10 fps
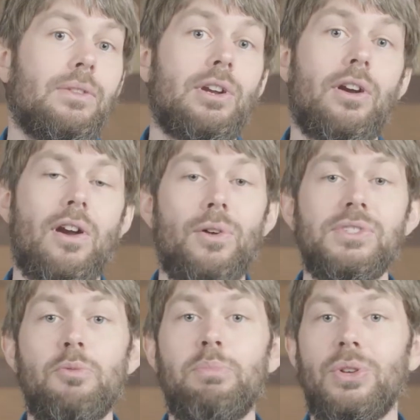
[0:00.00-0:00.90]
There are
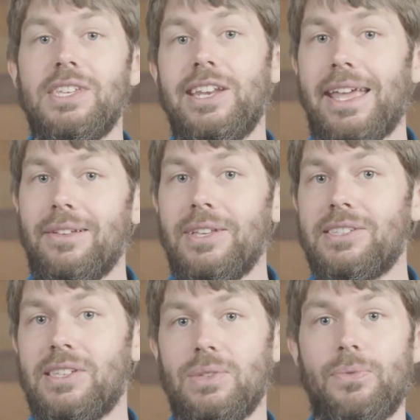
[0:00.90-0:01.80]
also built-in
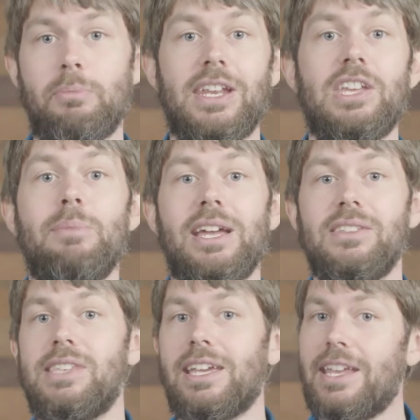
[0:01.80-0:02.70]
aliases for many
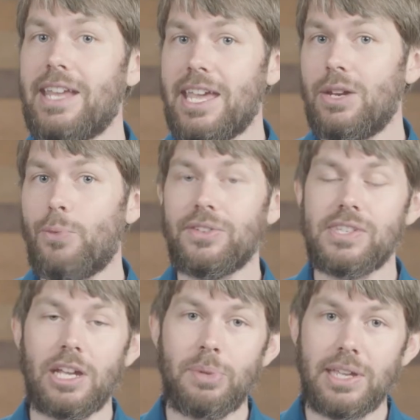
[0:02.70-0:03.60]
commands that can aid while
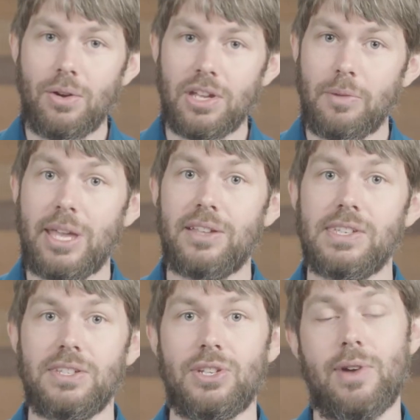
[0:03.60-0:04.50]
typing out
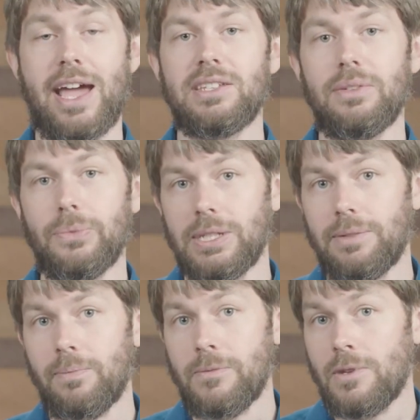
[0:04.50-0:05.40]
commands
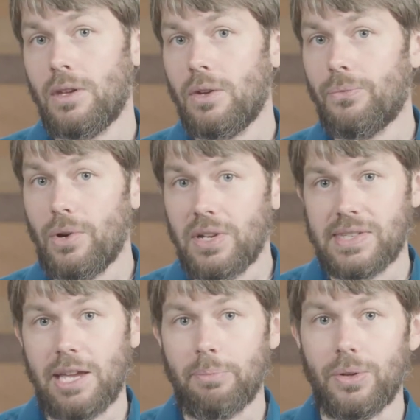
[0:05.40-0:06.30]
interactively. For
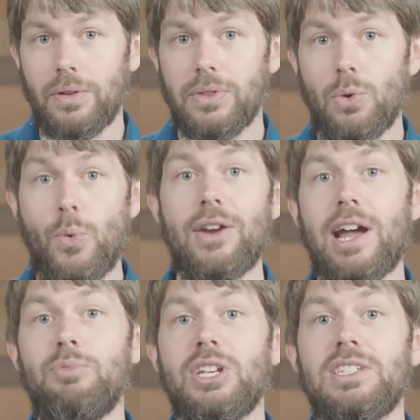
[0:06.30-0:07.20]
example, the where
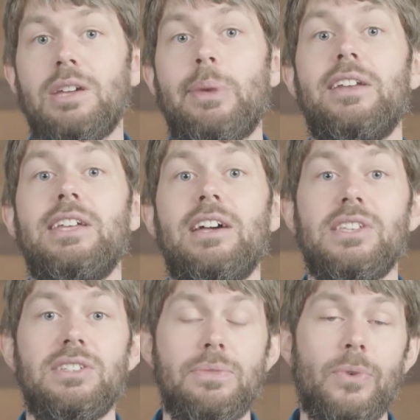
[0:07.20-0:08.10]
object command has
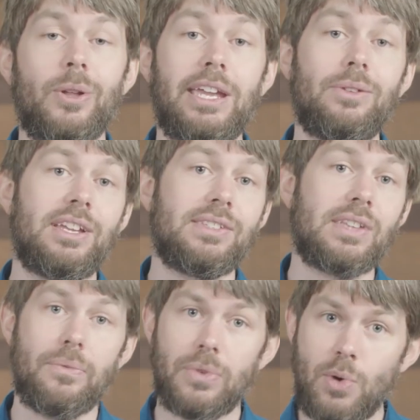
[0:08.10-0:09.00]
a default alias
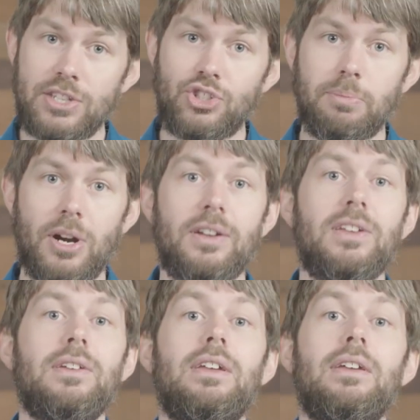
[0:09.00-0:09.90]
of question
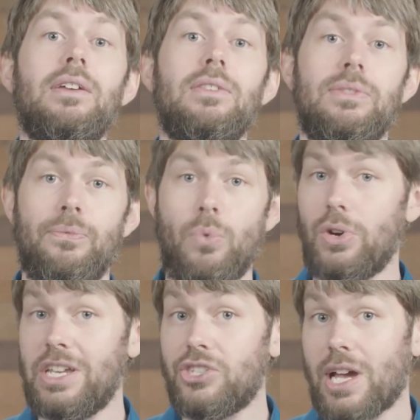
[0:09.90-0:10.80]
mark, the
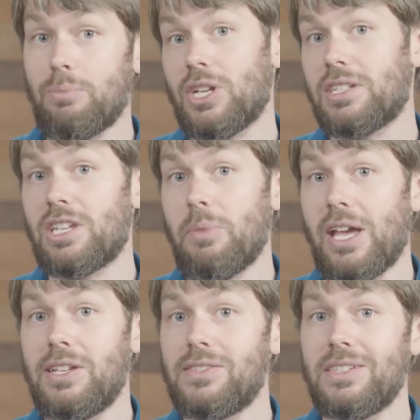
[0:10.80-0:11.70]
for each object
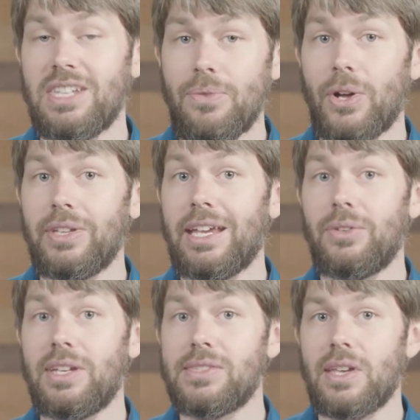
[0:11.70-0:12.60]
command has a default
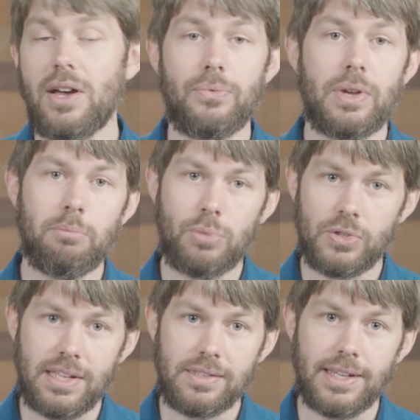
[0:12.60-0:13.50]
alias of
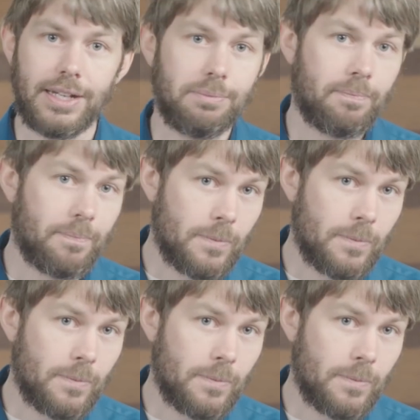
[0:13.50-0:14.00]
percent sign.